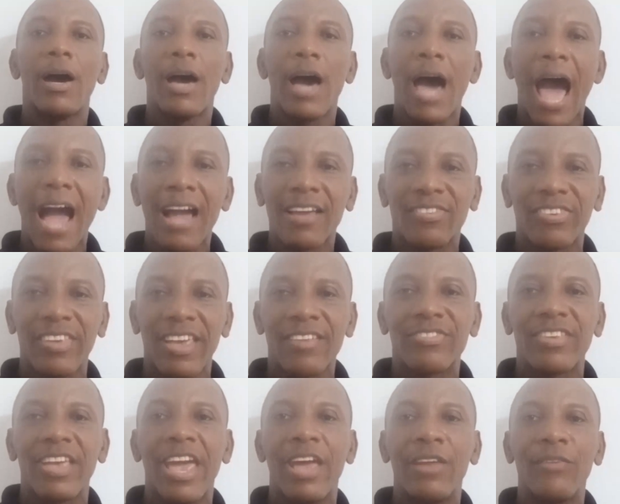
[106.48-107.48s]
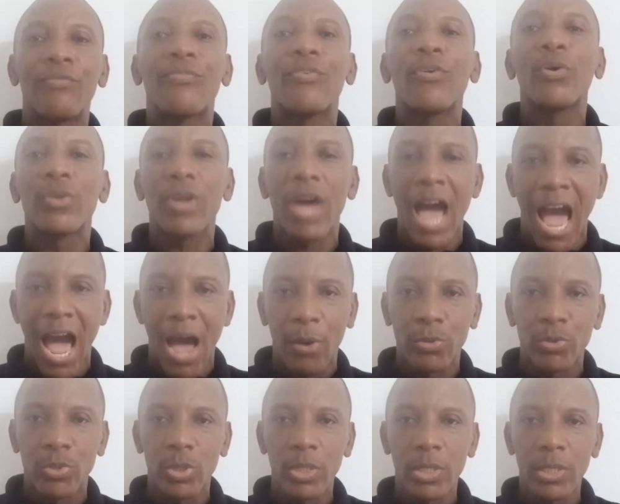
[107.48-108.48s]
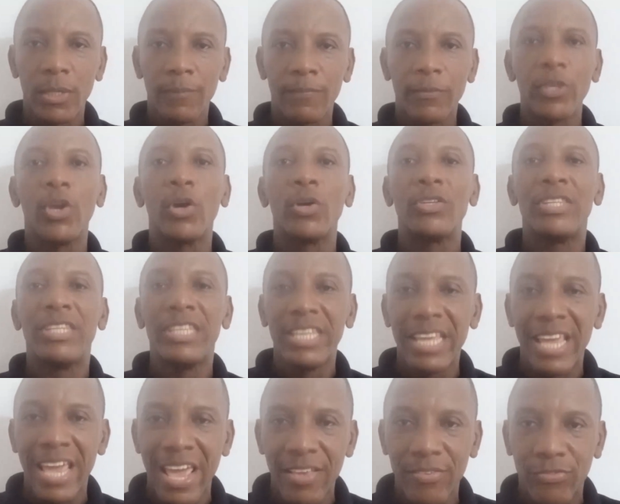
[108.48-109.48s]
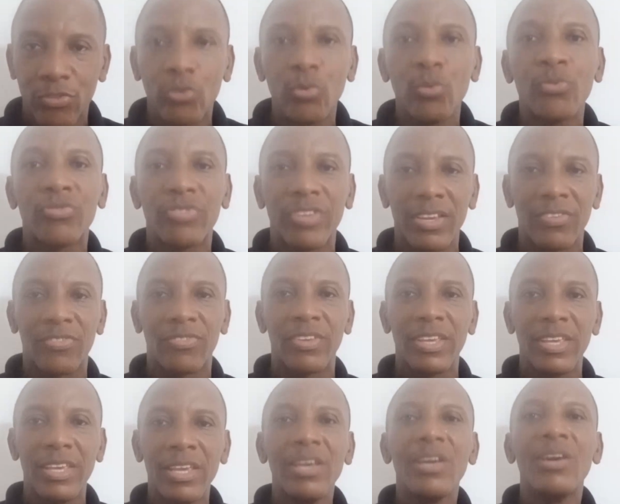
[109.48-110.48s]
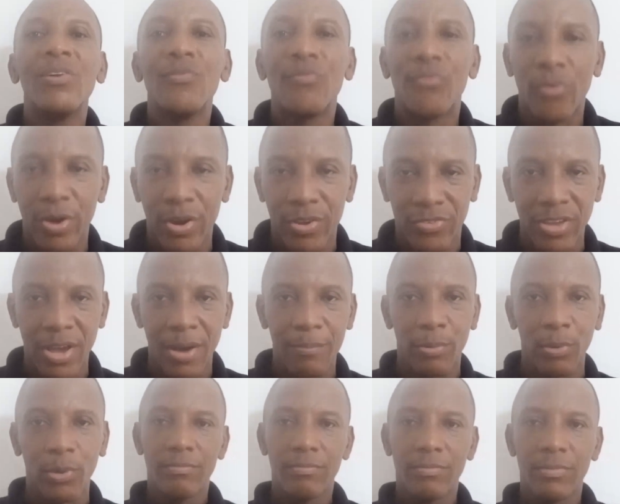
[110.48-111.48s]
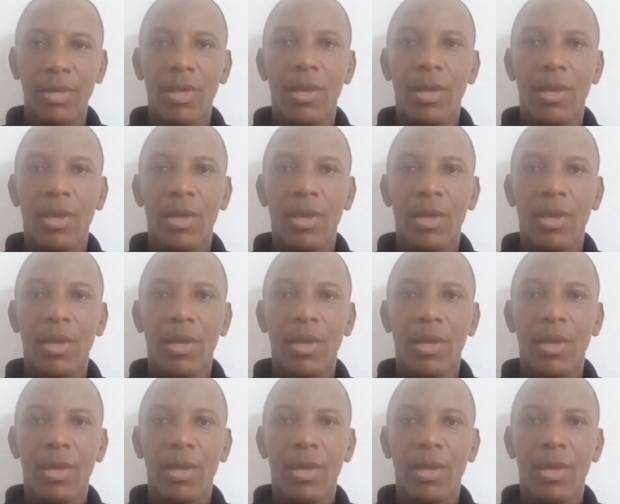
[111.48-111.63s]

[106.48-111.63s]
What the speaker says: access and fill out your DS-260, for example.